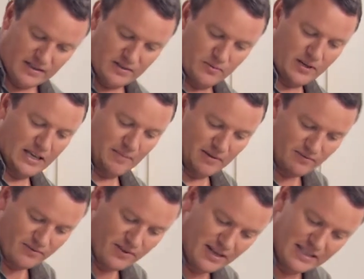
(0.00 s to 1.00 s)
So you want to keep it
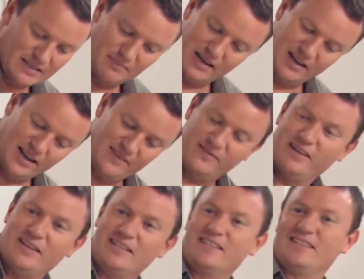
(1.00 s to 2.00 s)
reasonably light, even
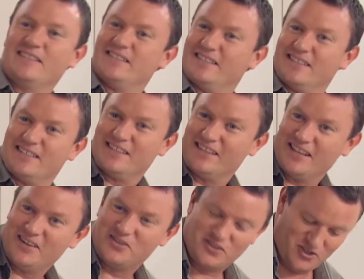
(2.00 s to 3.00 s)
though there's
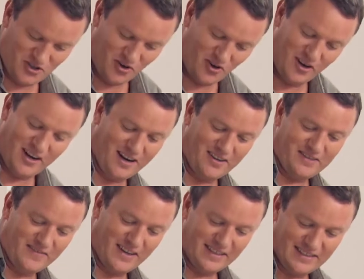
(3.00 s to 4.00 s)
loads of chocolate and loads
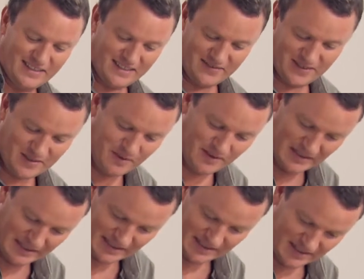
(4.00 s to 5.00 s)
of nuts in this recipe.
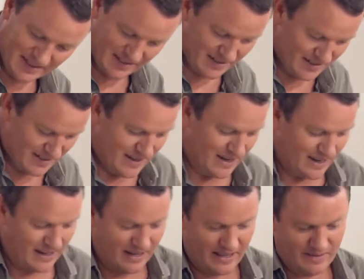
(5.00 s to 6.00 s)

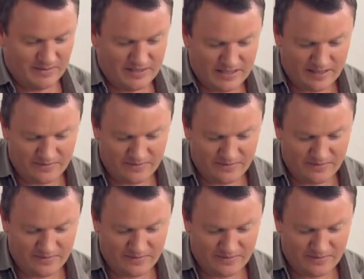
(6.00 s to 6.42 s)
Okay, then we just add